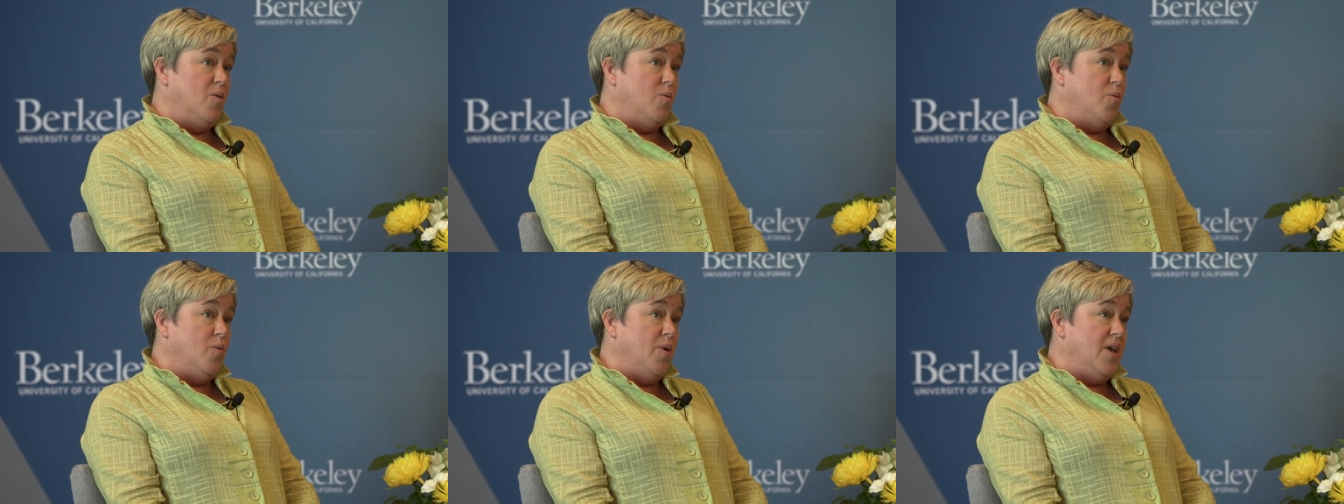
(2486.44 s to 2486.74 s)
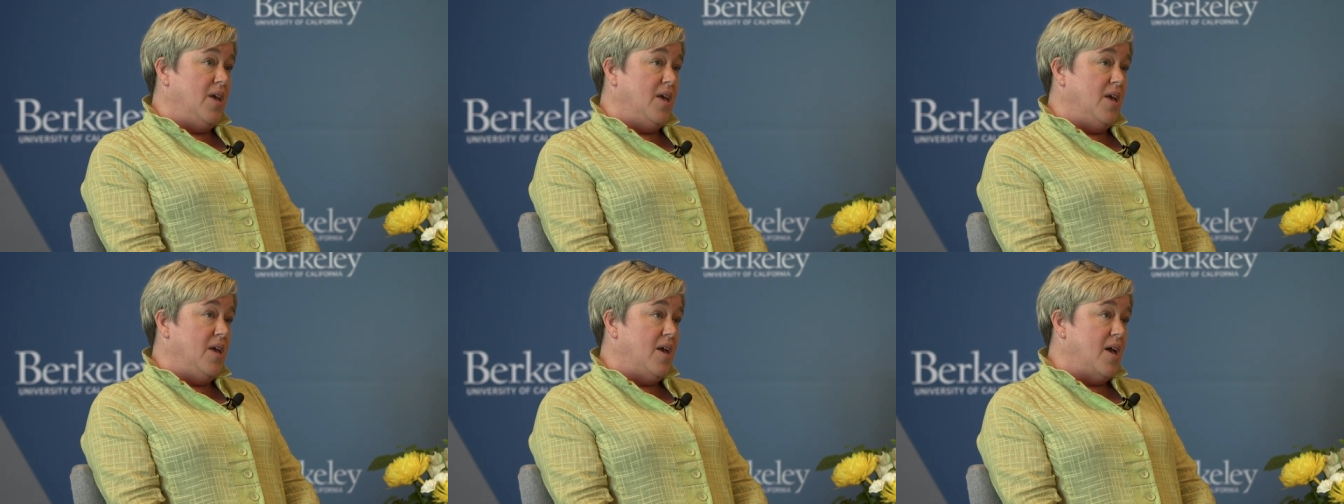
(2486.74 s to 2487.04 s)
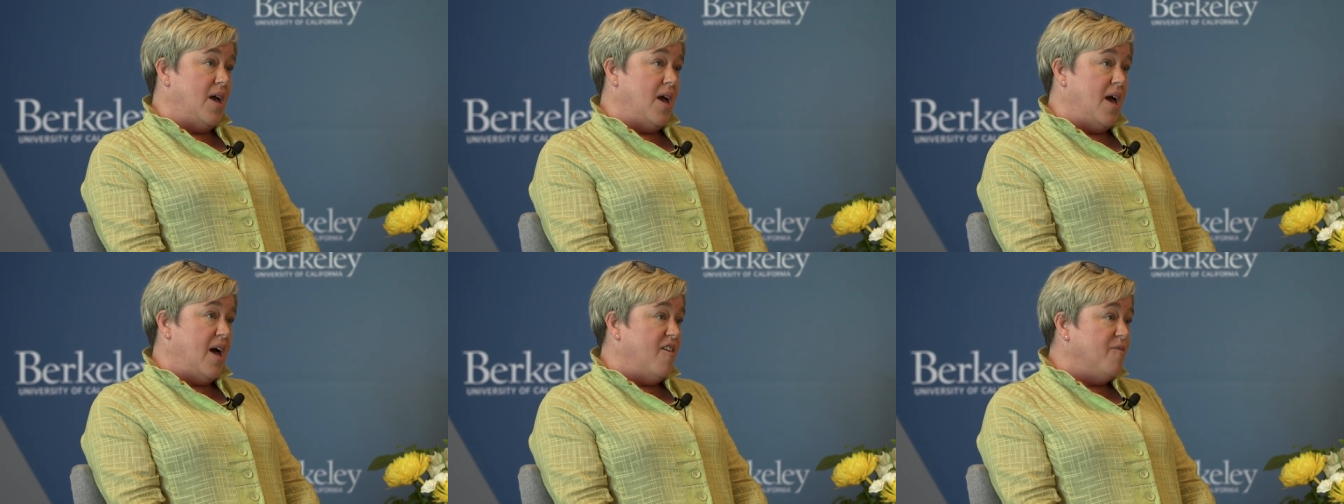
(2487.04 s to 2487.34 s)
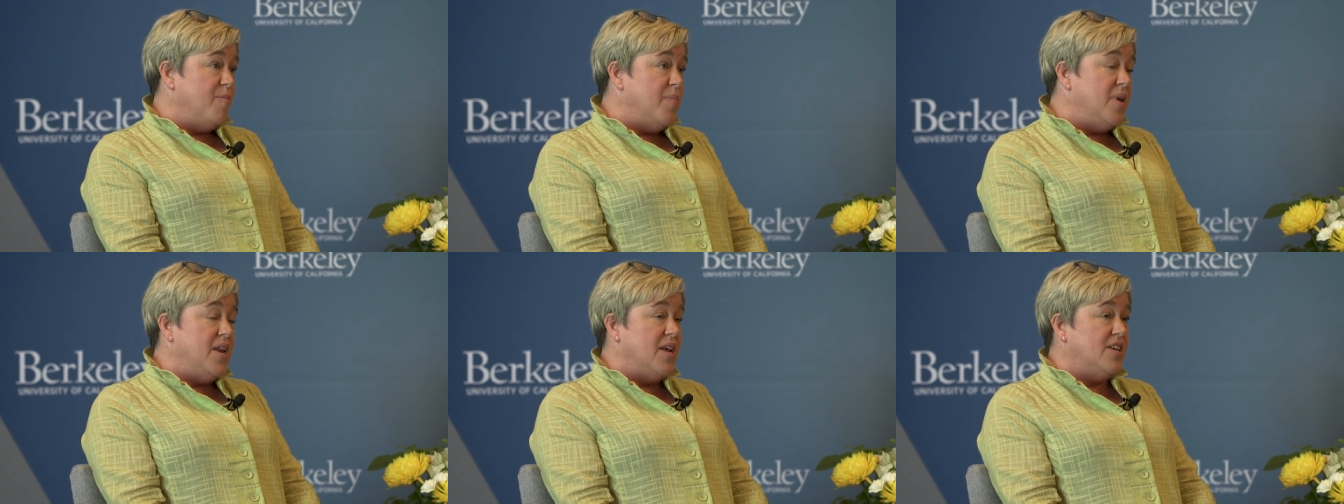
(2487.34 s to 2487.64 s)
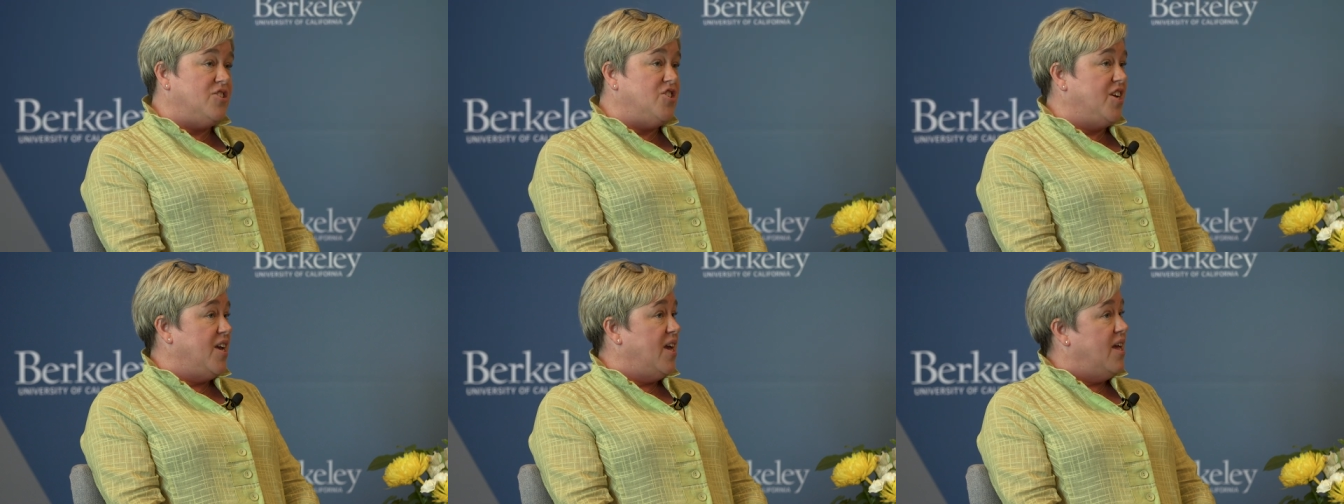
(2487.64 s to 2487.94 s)
we have been
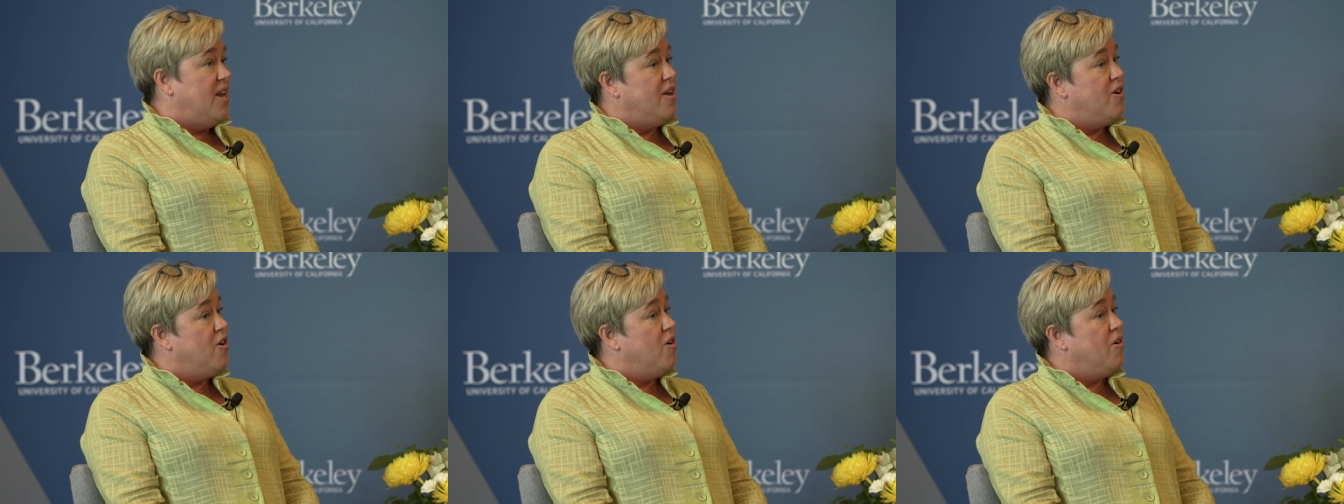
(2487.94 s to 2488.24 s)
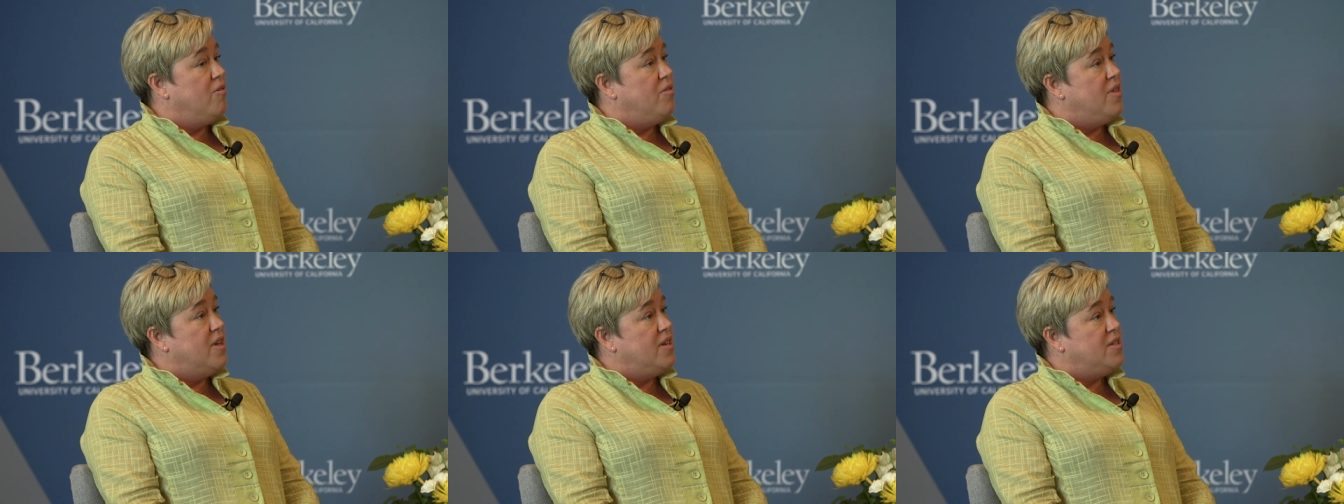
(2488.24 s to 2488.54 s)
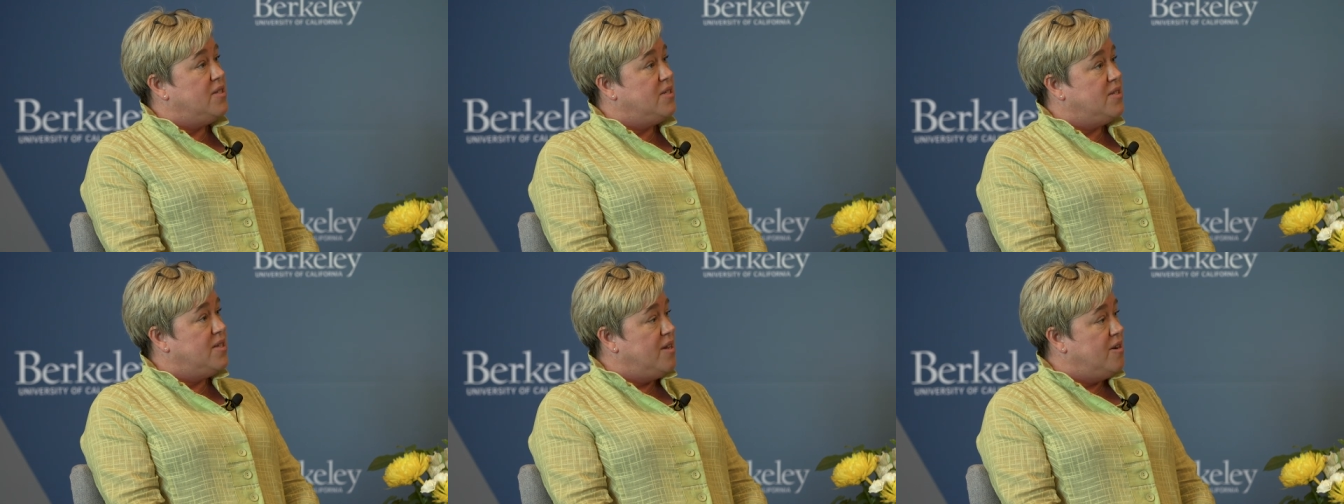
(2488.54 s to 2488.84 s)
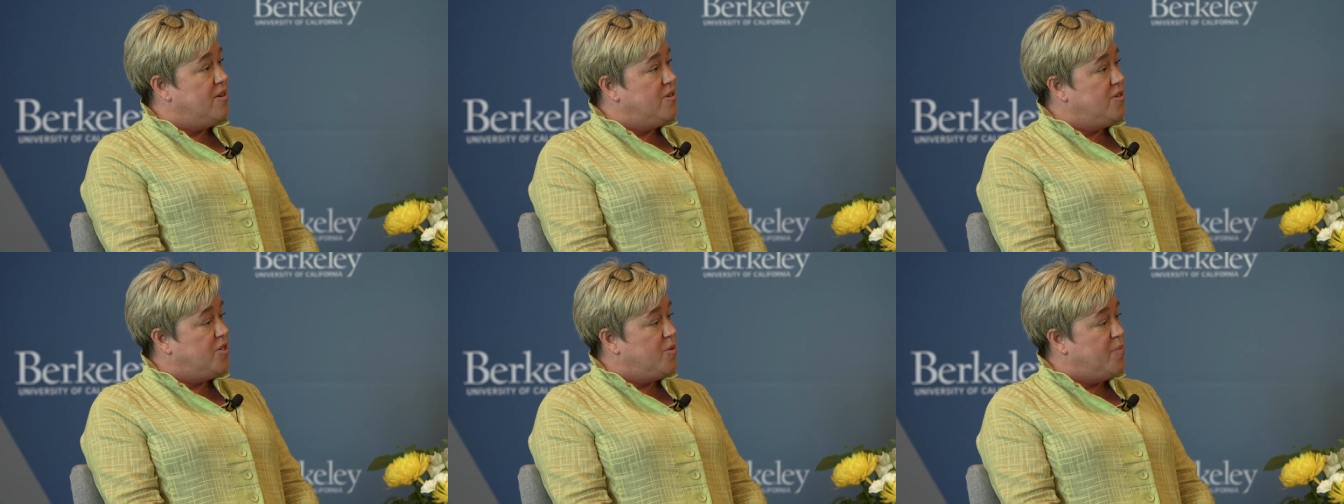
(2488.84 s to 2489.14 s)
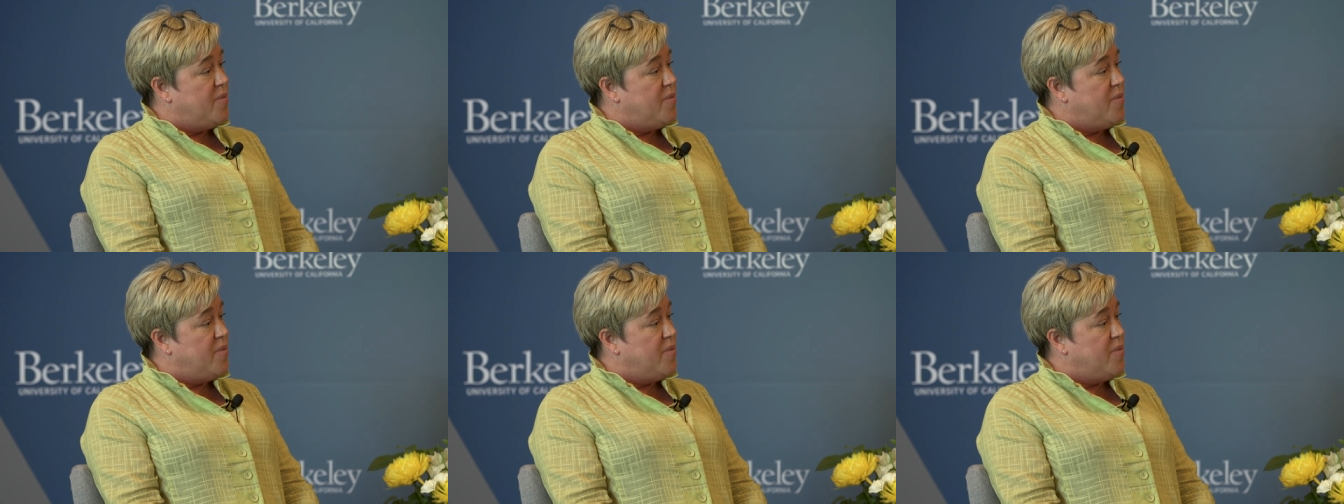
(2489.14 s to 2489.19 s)
educating our legislators